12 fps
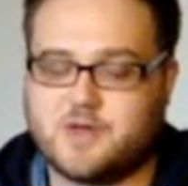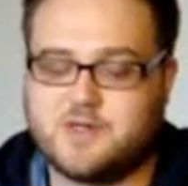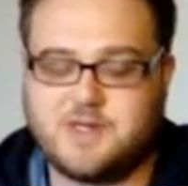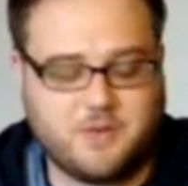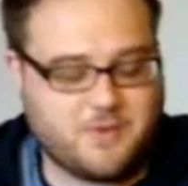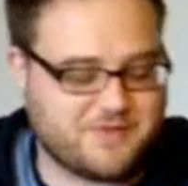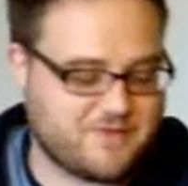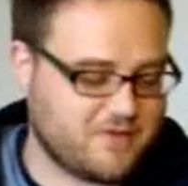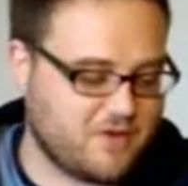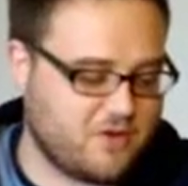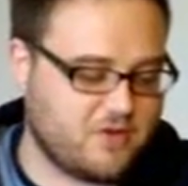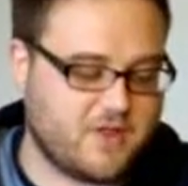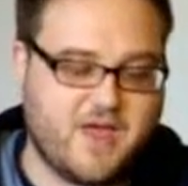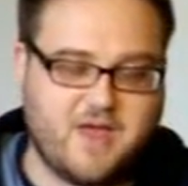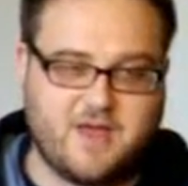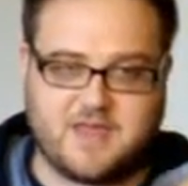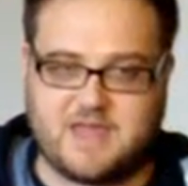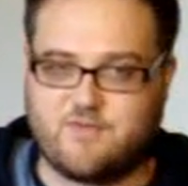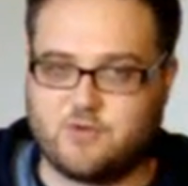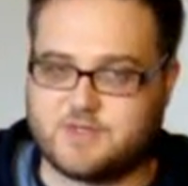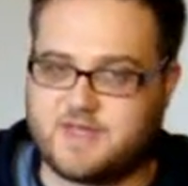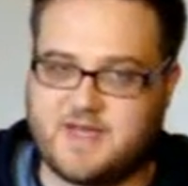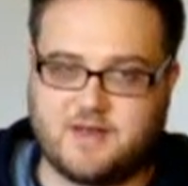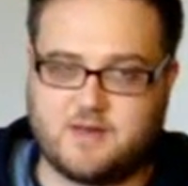continuing with this little Evil
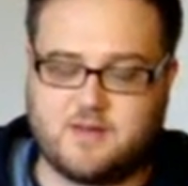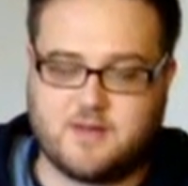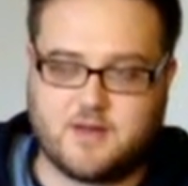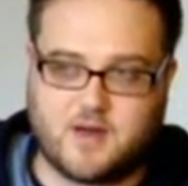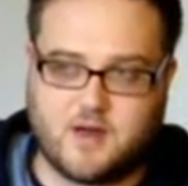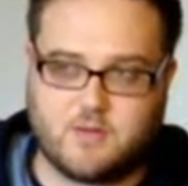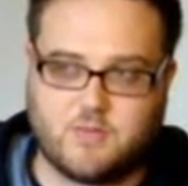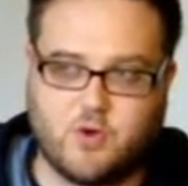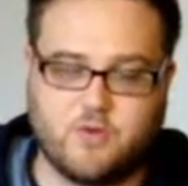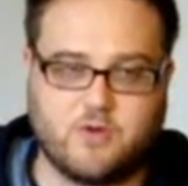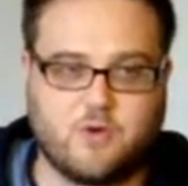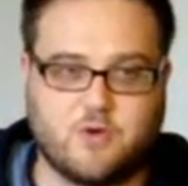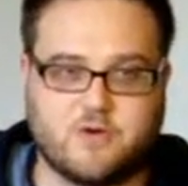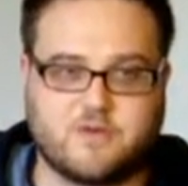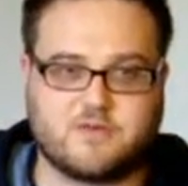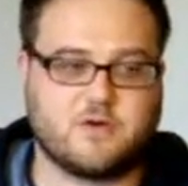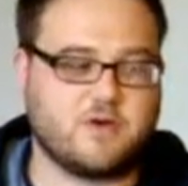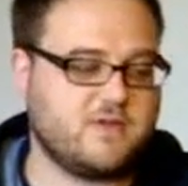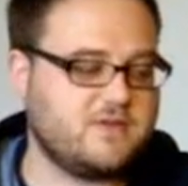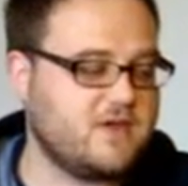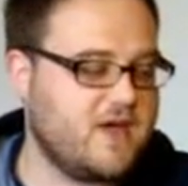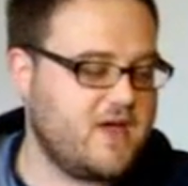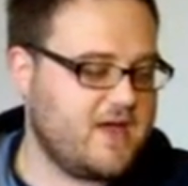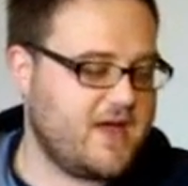Dead, Oh the Horror series.
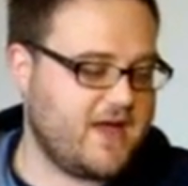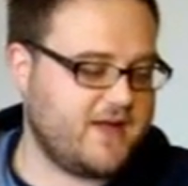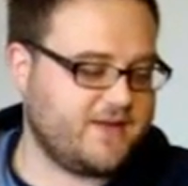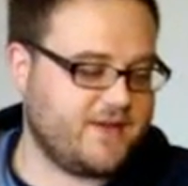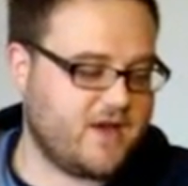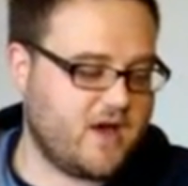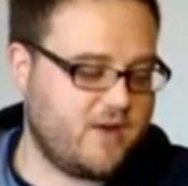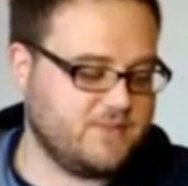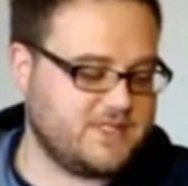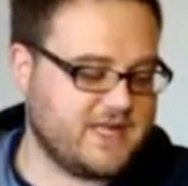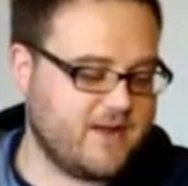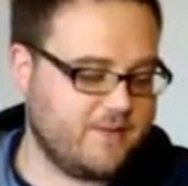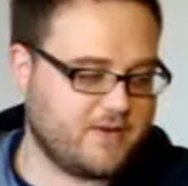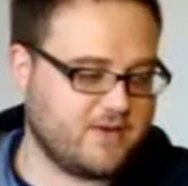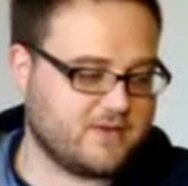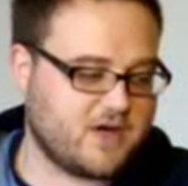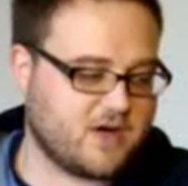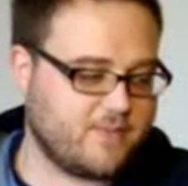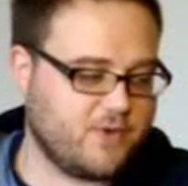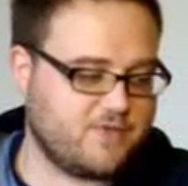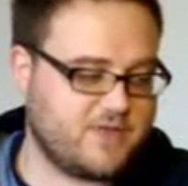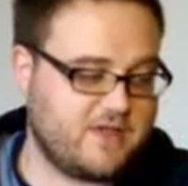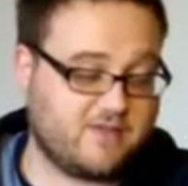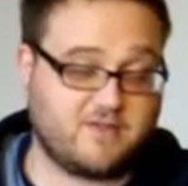And today I'm going to talk
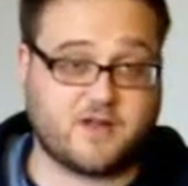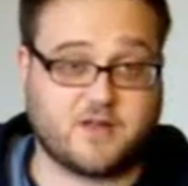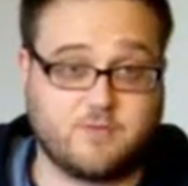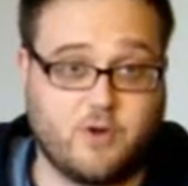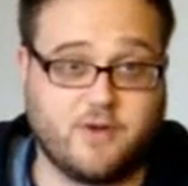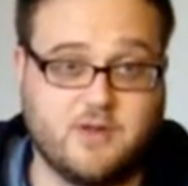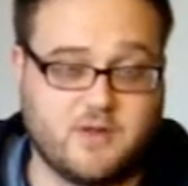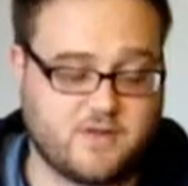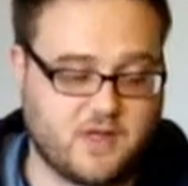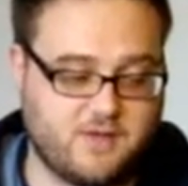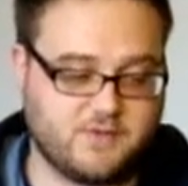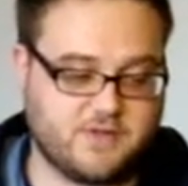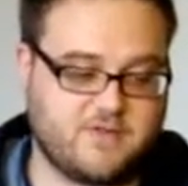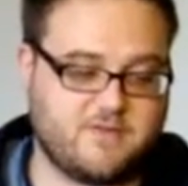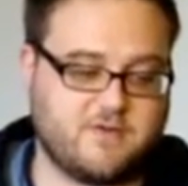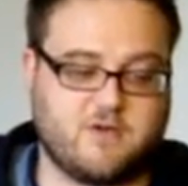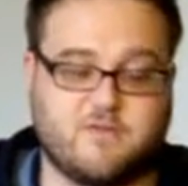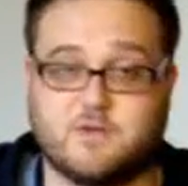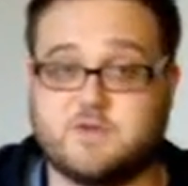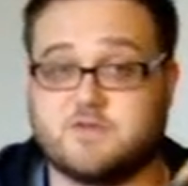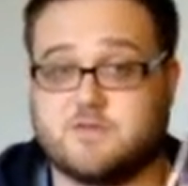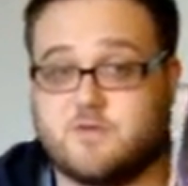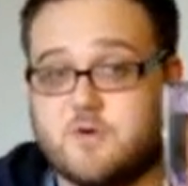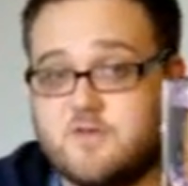about the second one in the Evil Dead series, which
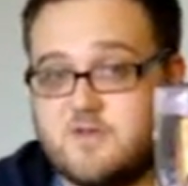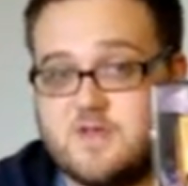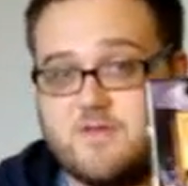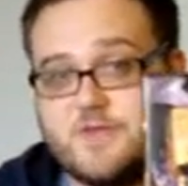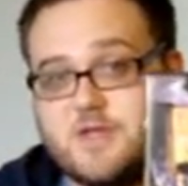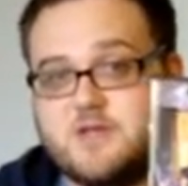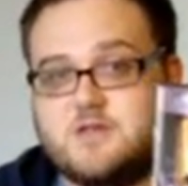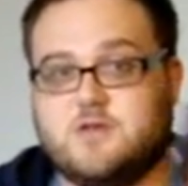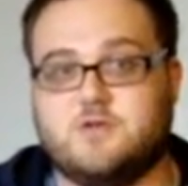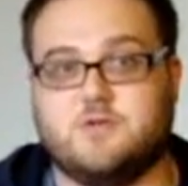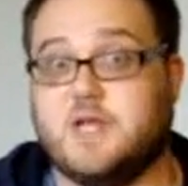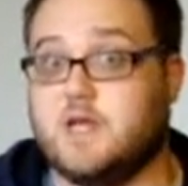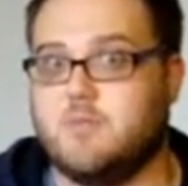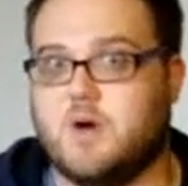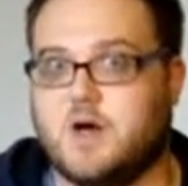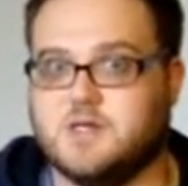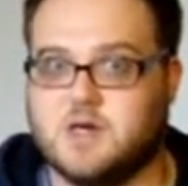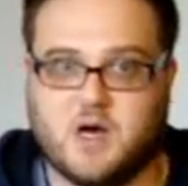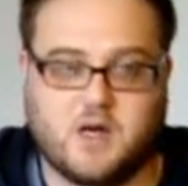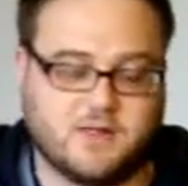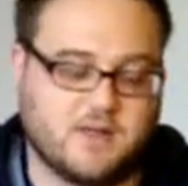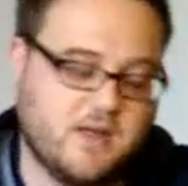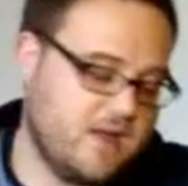is, of course, Evil Dead 2, Dead by Dawn.